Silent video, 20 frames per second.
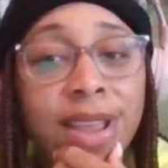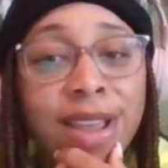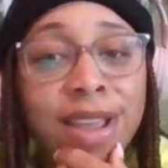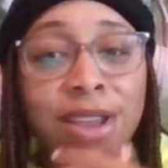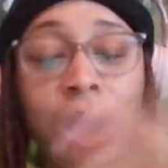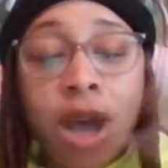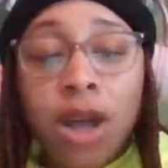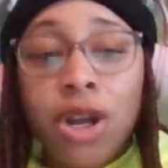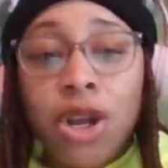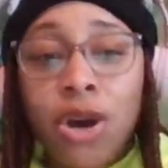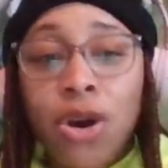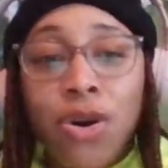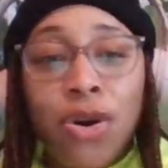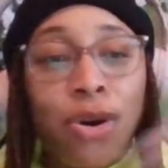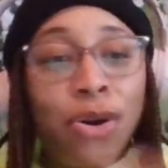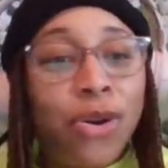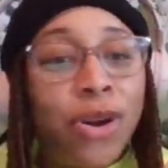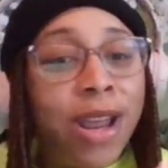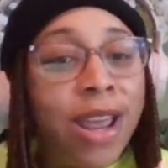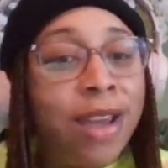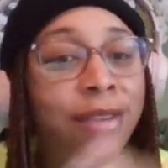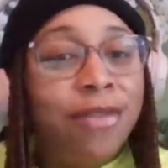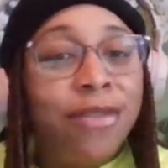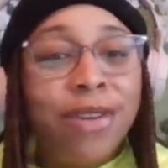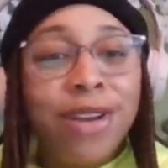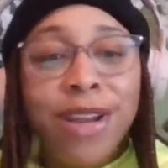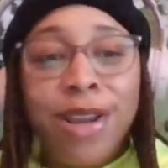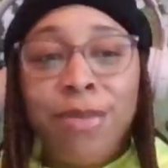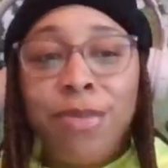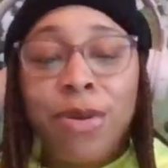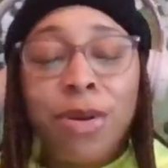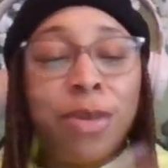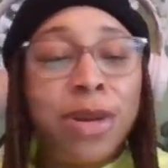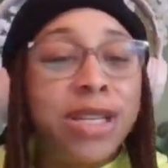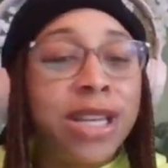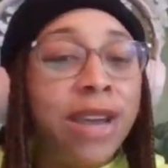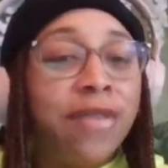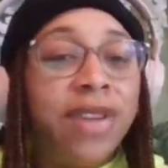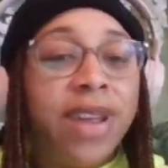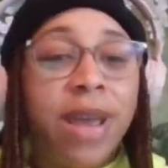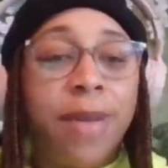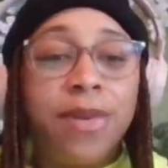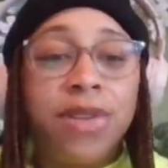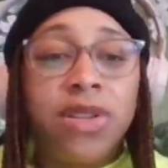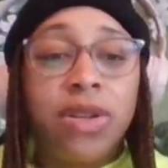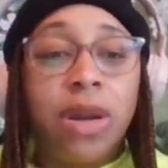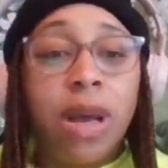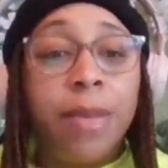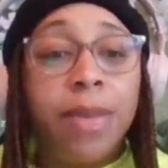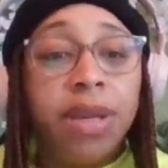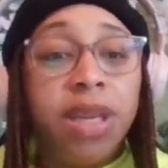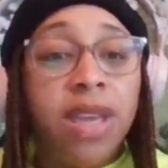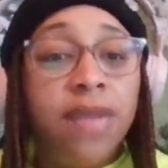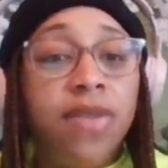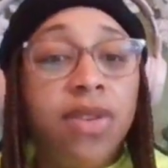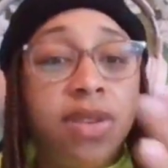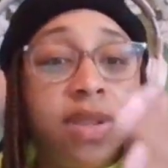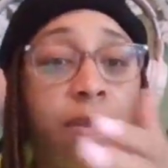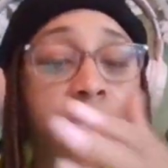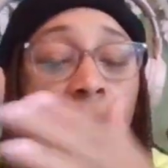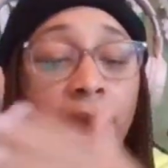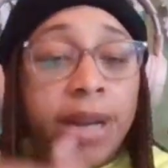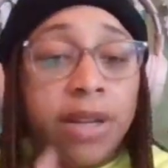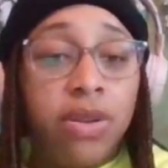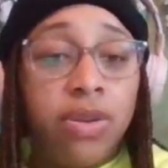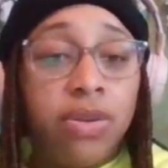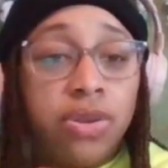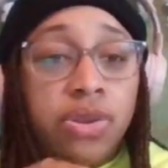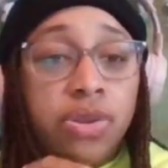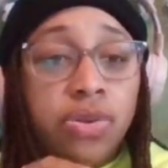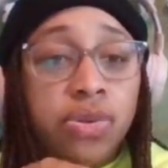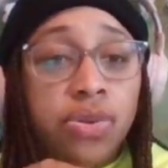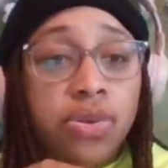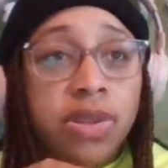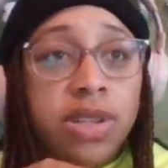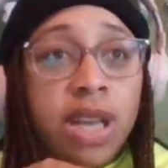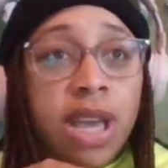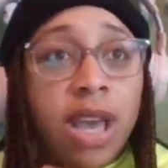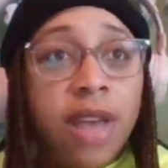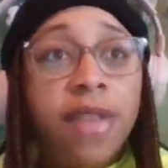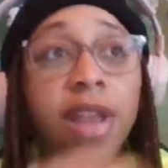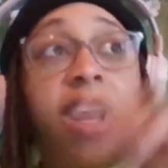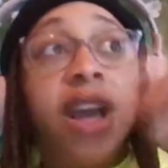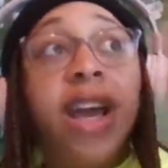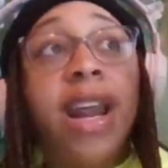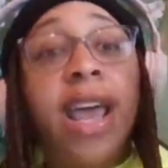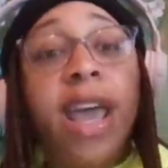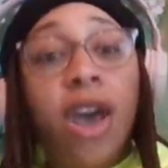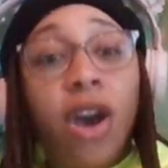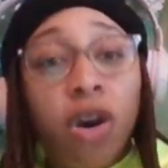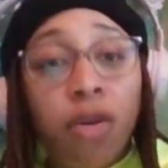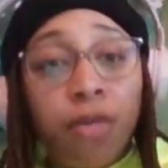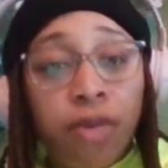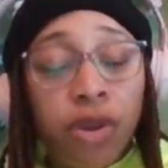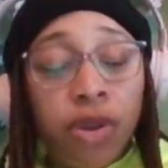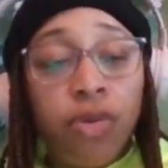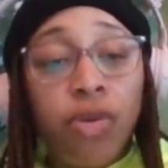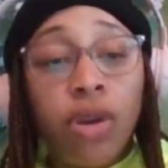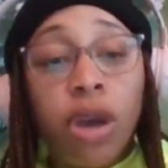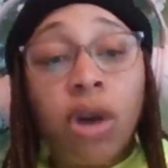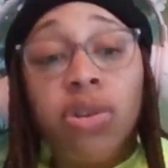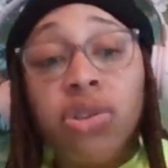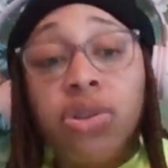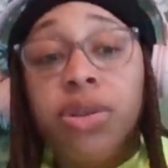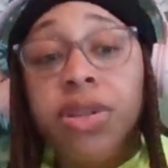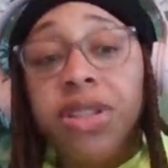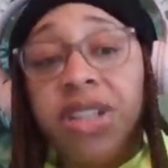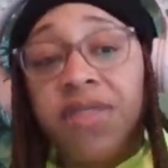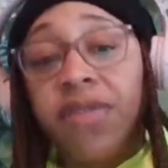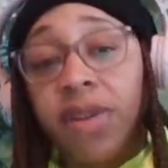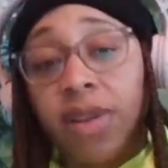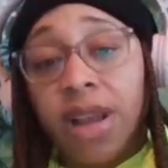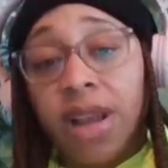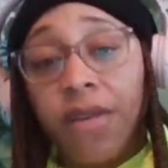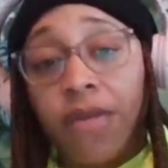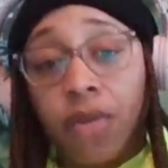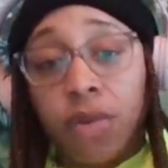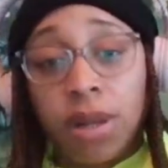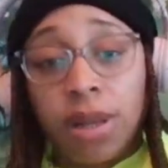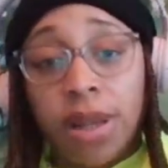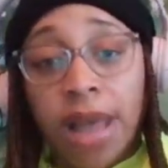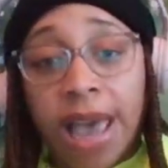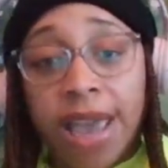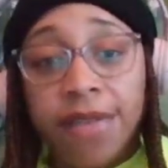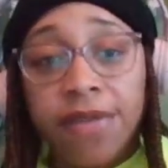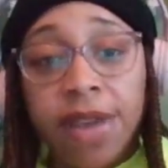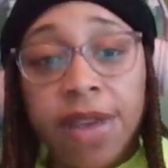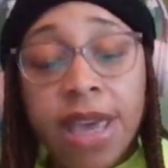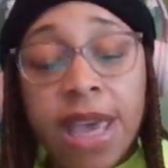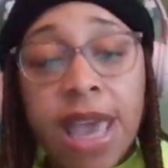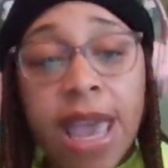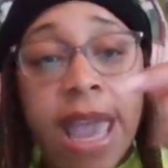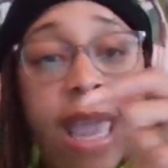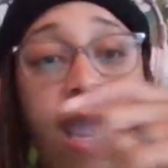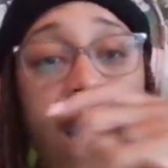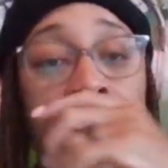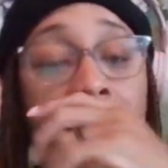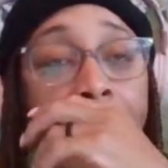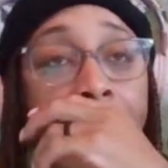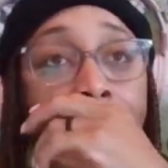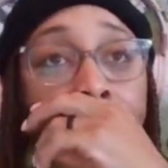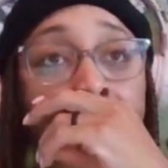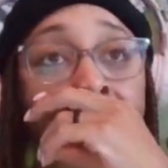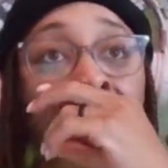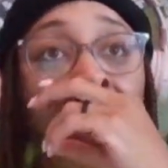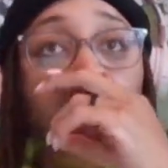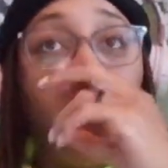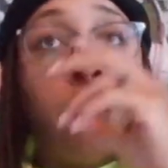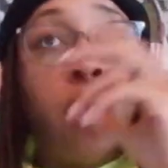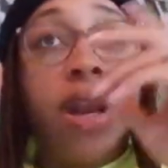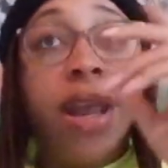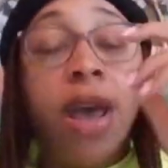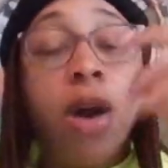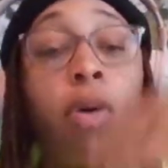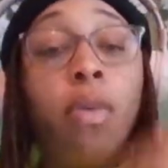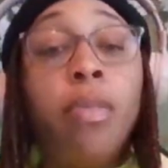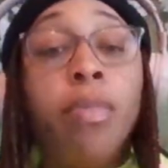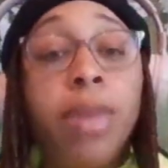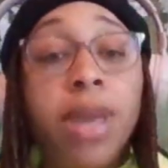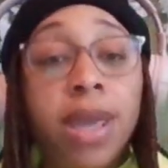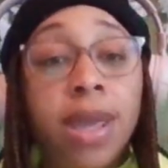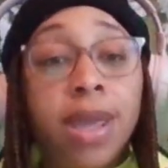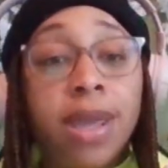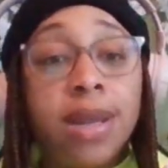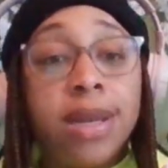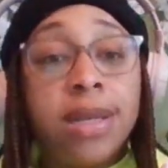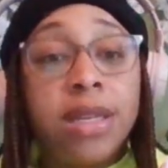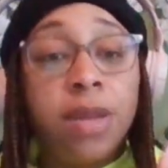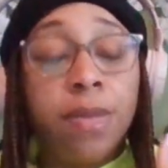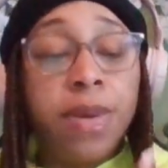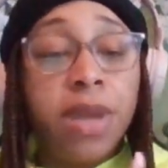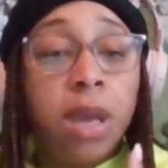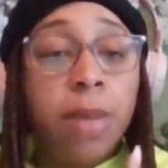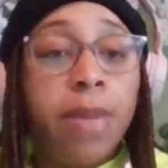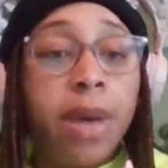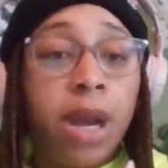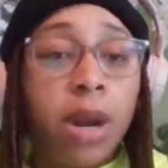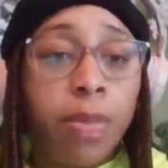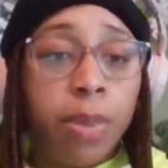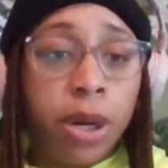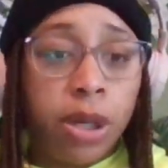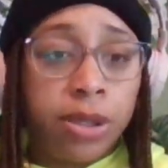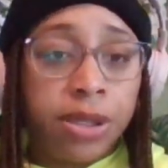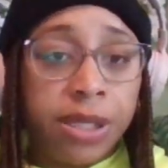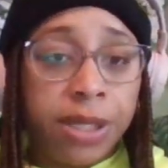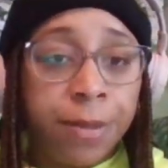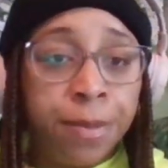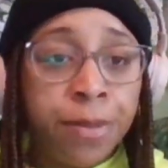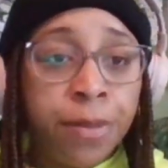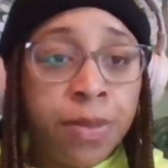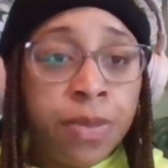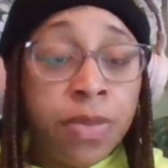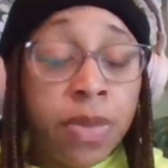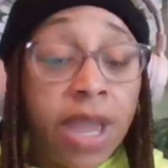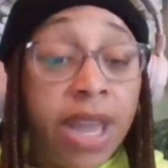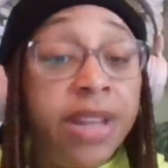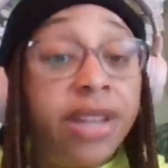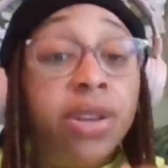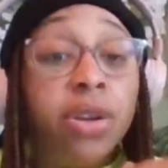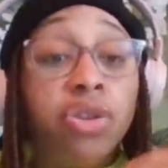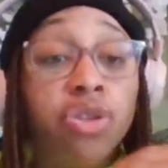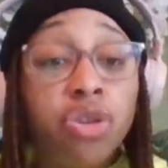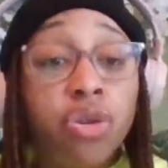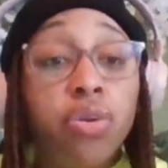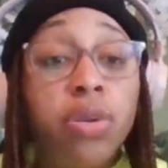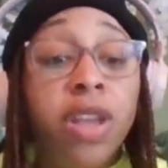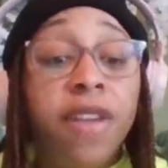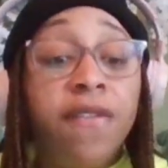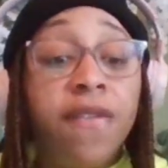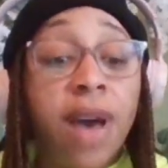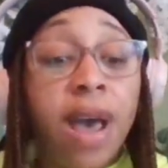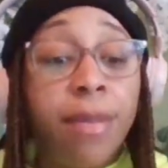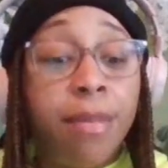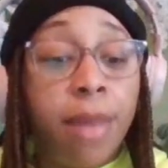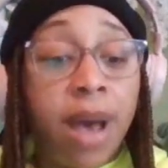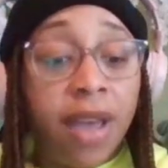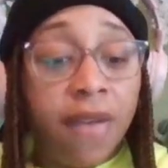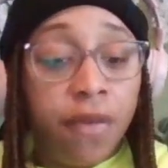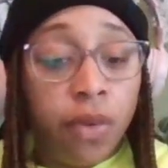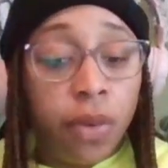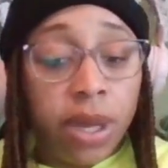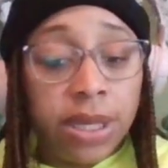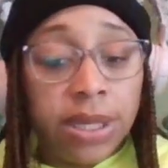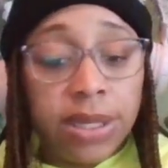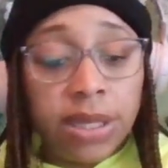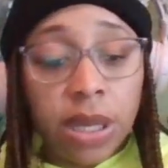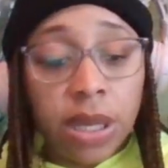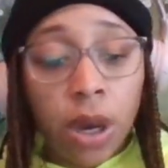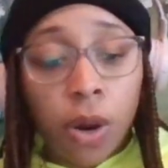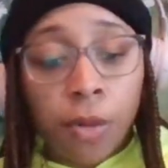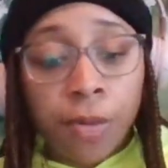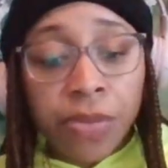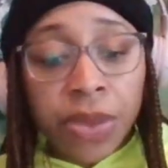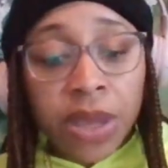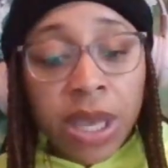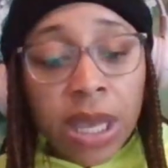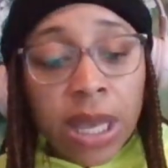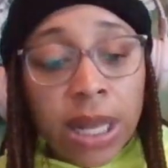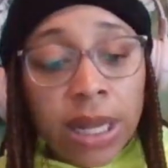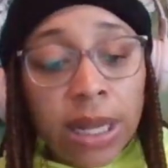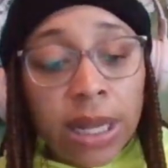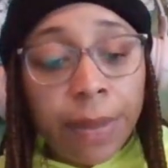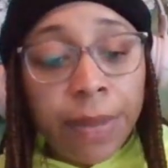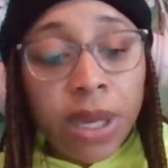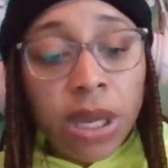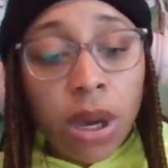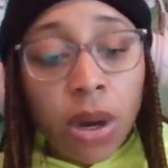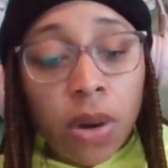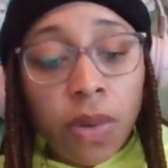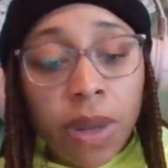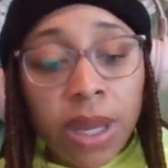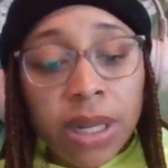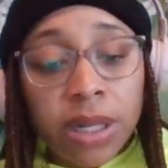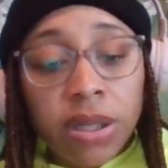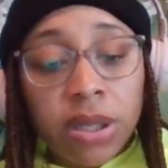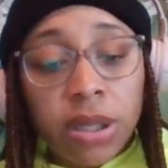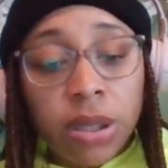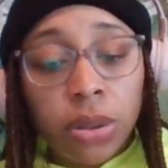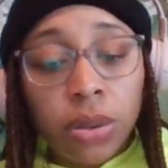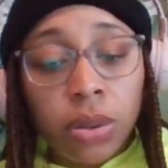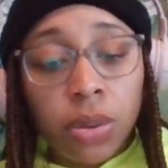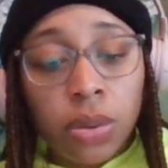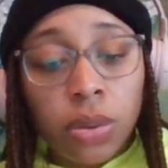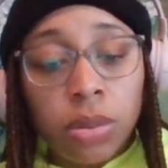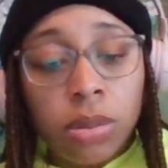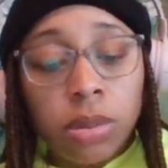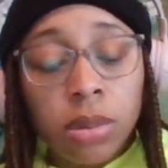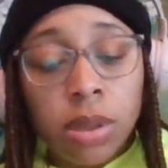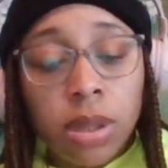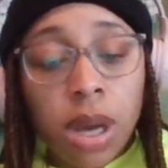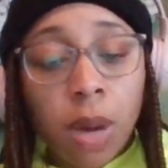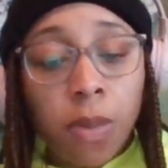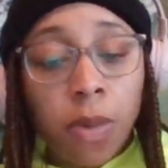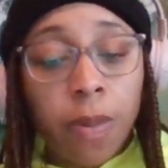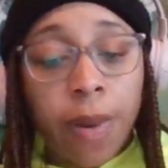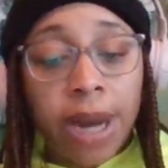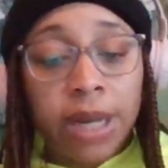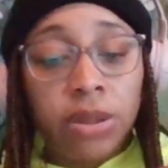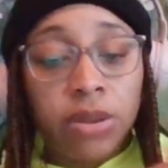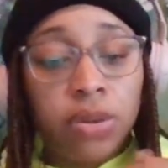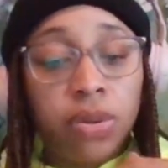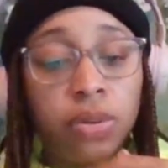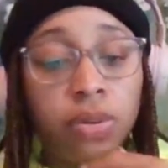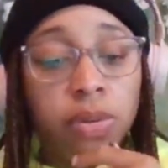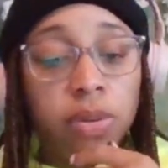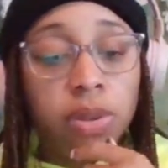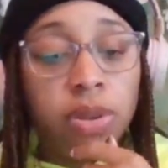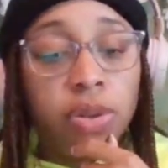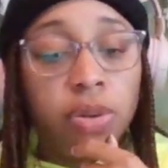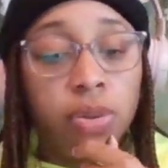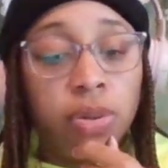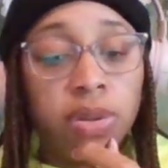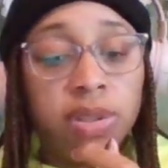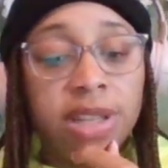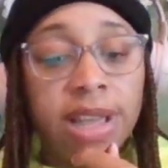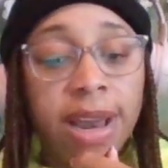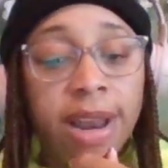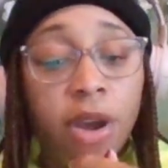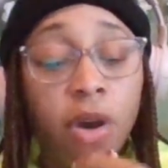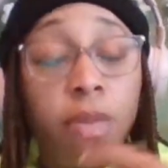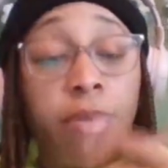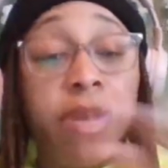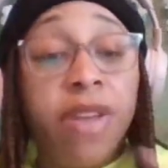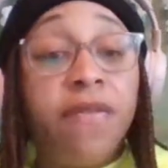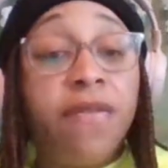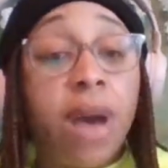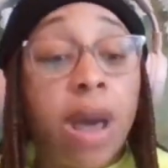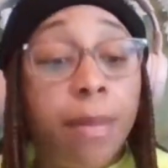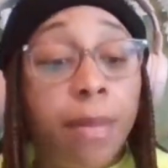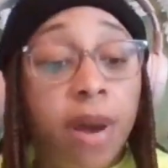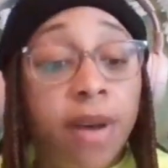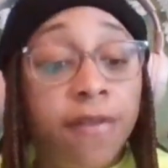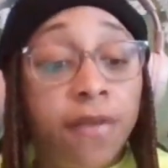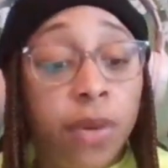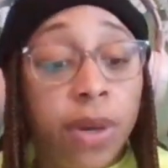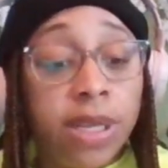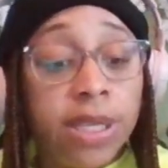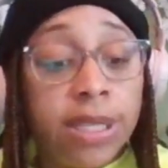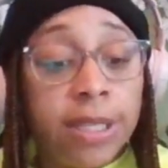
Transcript: Y'all know on pretty much every episode, I'm gonna give you some practical tools that are gonna help you go to a different level in life. And what helped me to be a better person and to truly find my voice. So let me go into a couple practical tools that help me find my voice.